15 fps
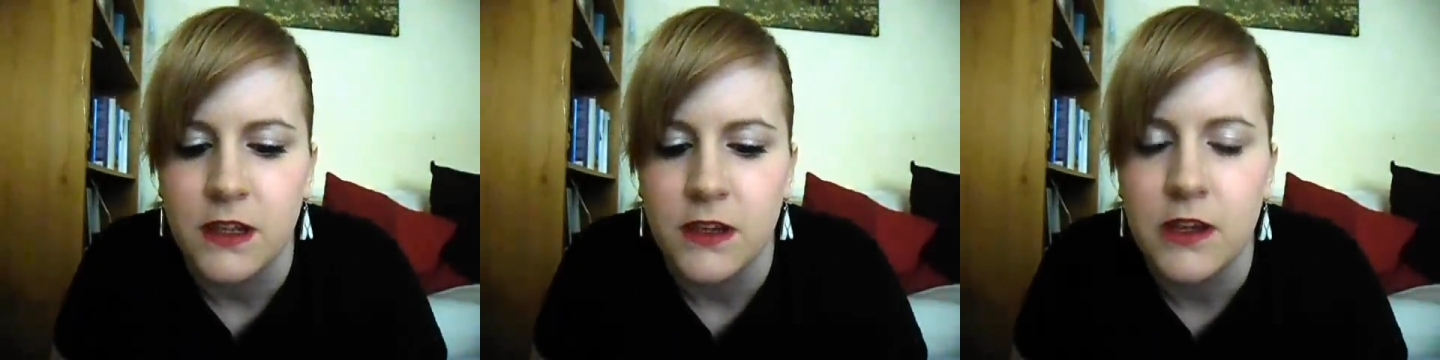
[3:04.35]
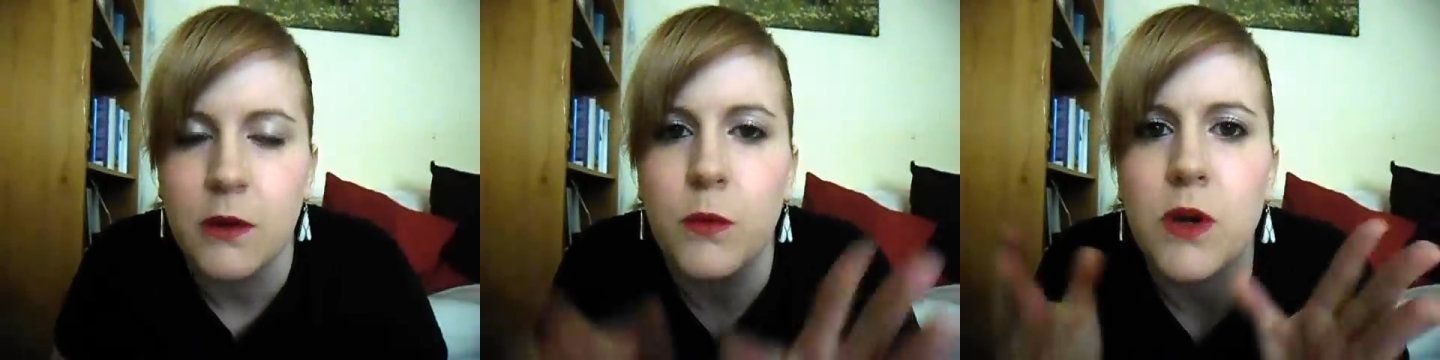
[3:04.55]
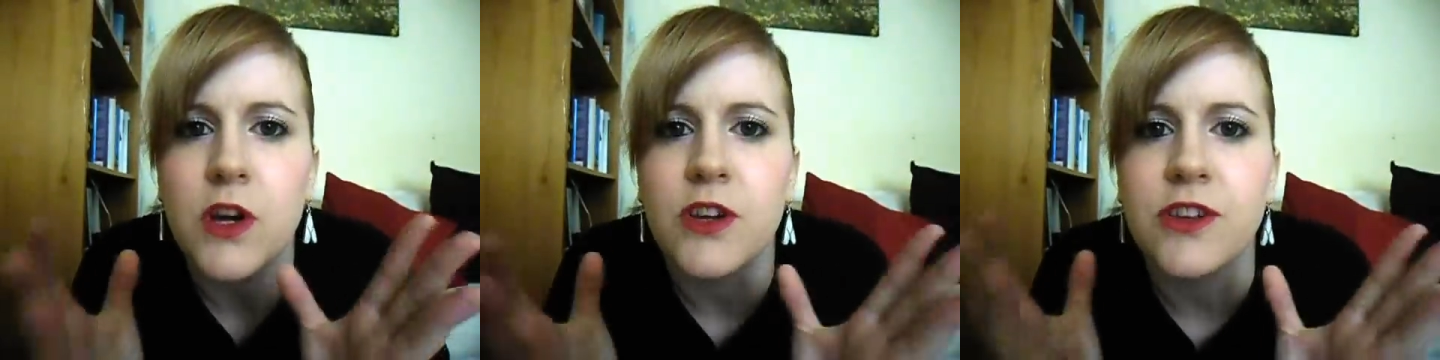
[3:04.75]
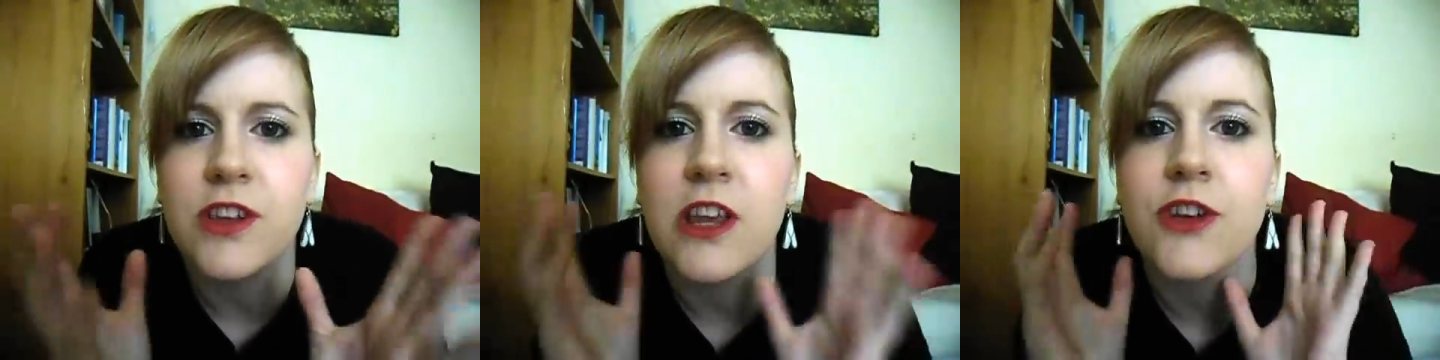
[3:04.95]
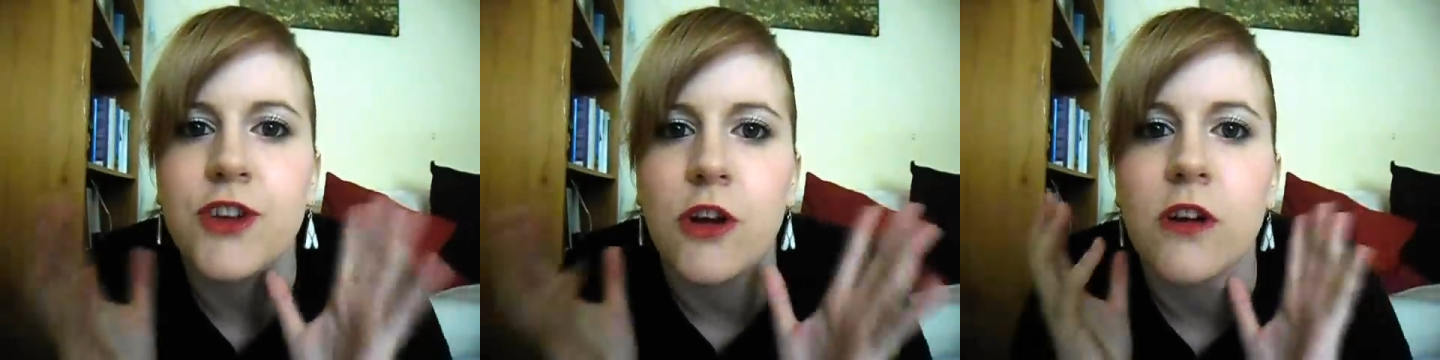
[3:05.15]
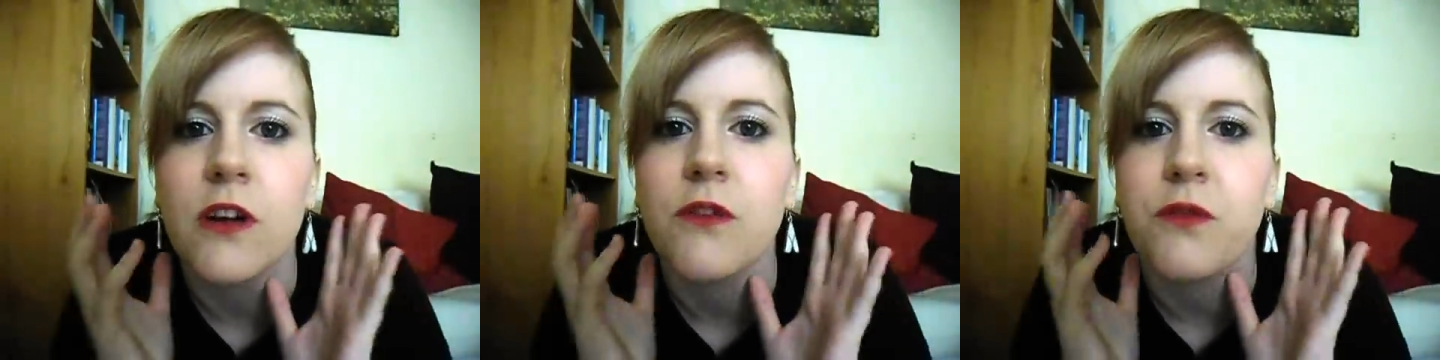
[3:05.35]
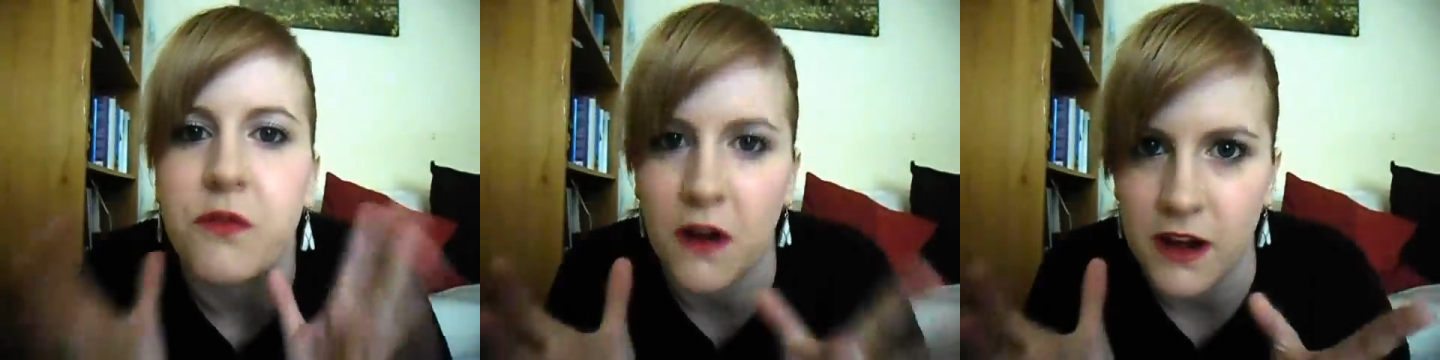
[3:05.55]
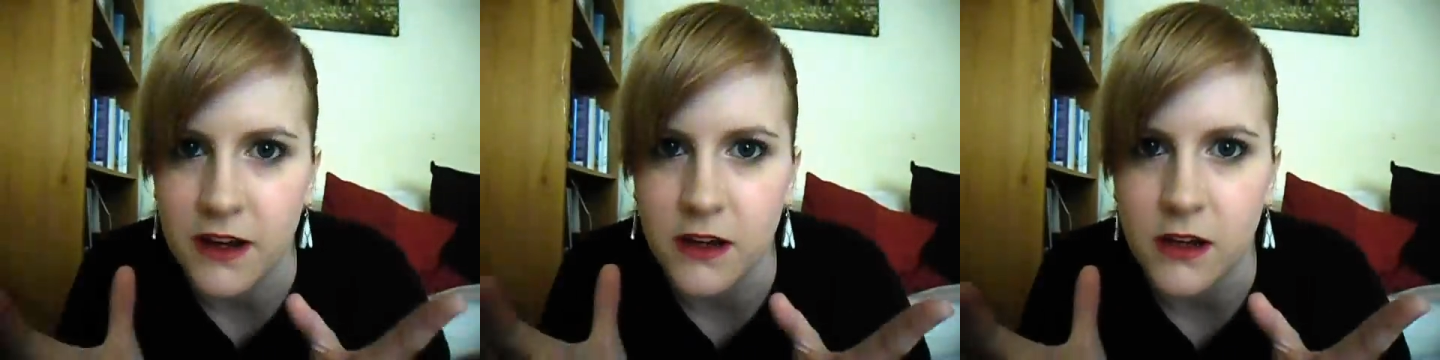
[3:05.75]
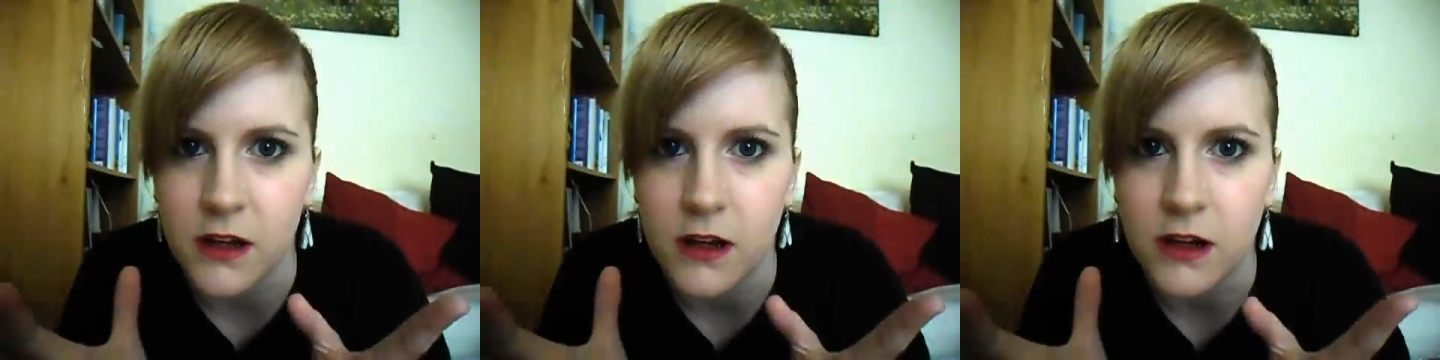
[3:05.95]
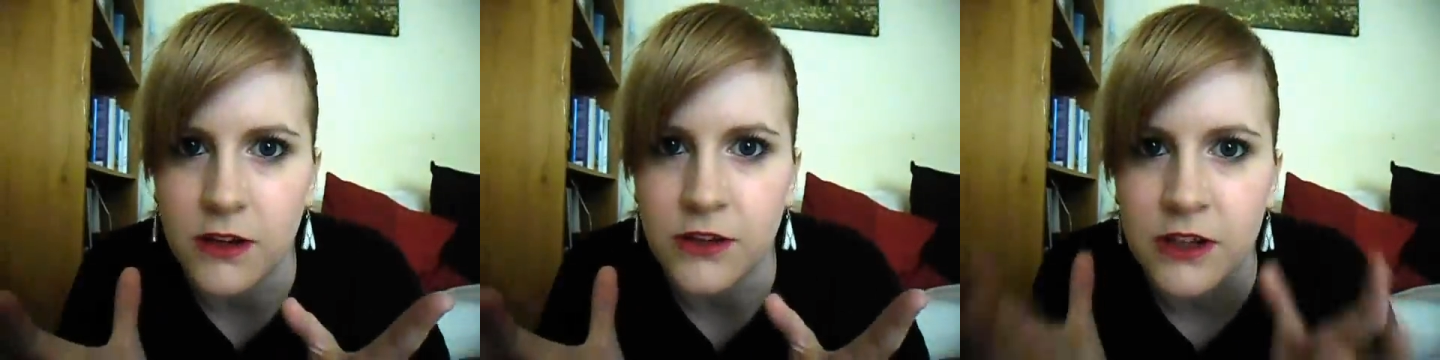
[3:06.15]
They're worse than a chocolate fire
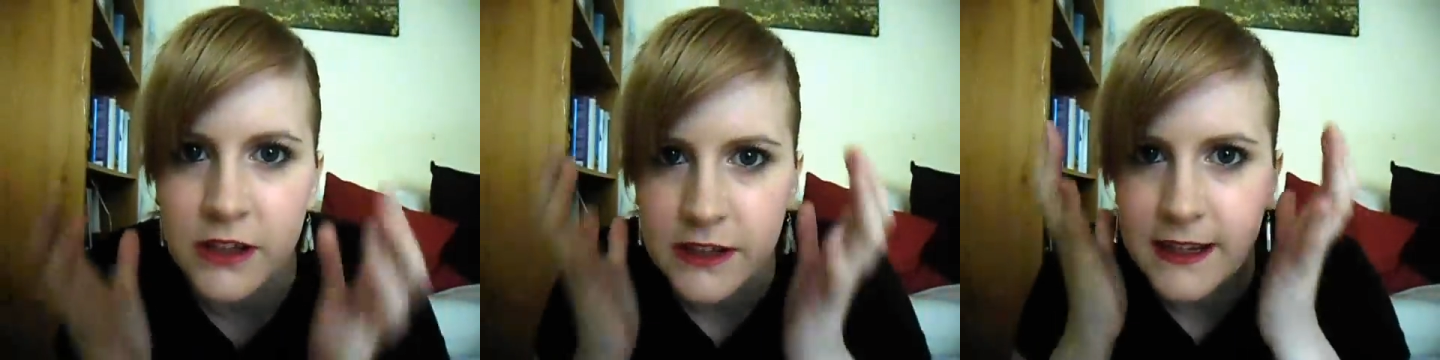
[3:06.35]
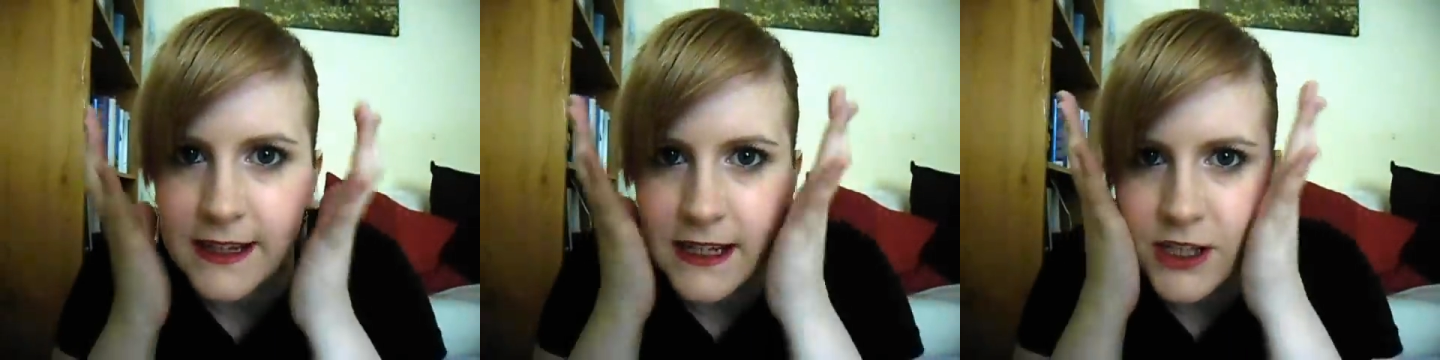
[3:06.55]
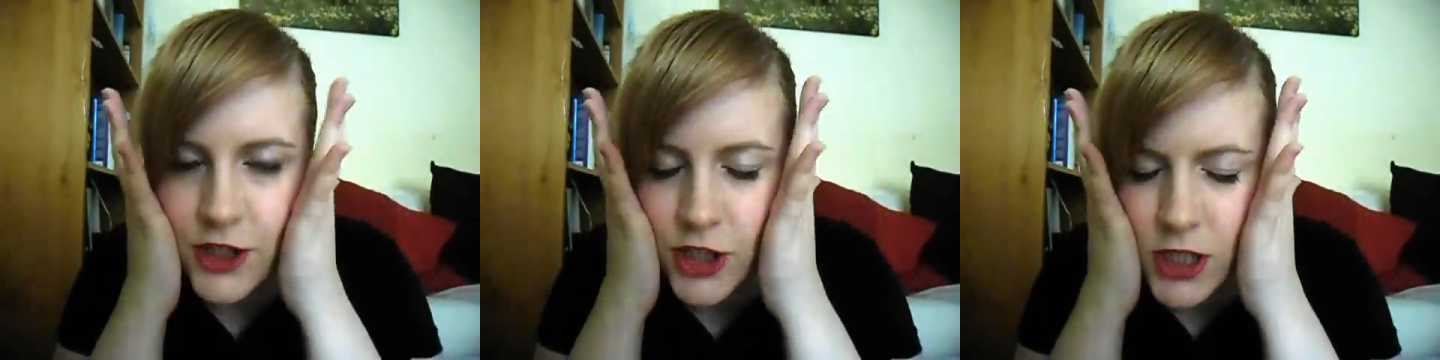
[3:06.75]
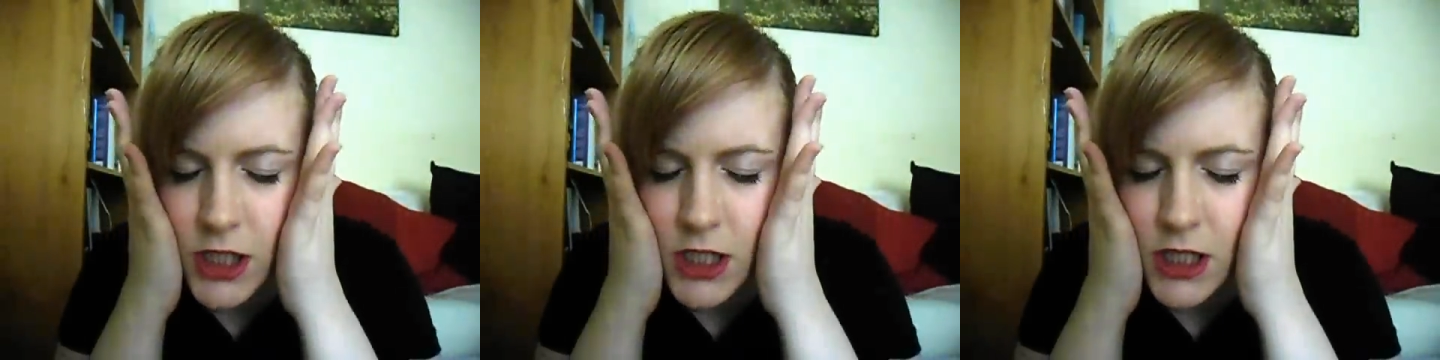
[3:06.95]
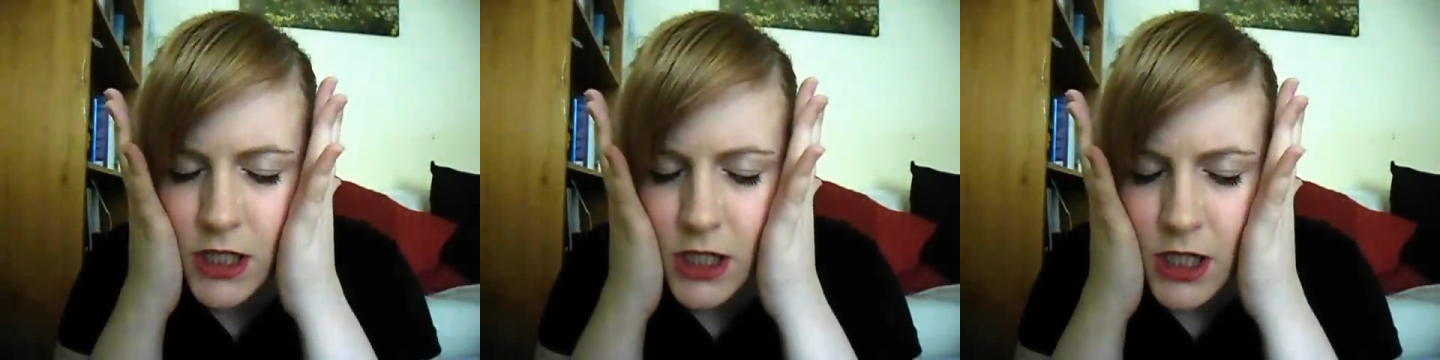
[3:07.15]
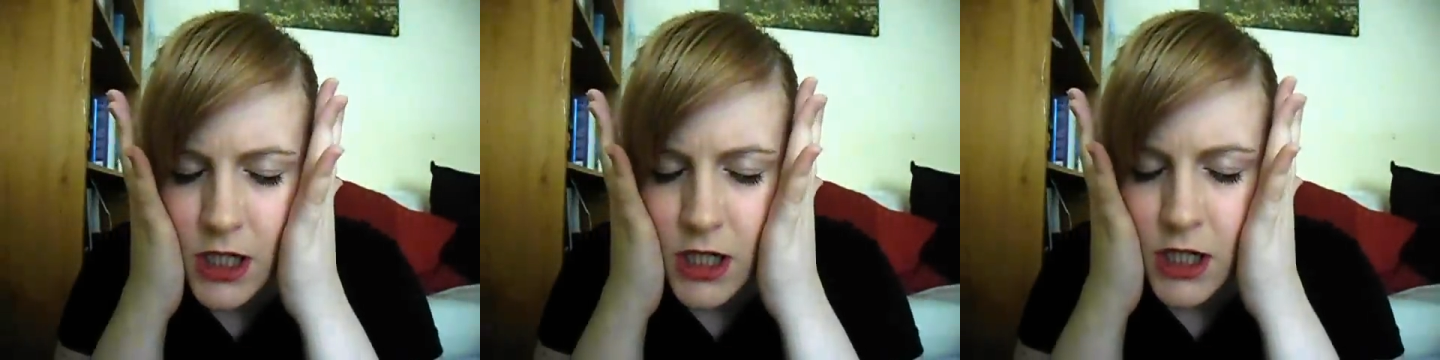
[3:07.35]
guard. They literally.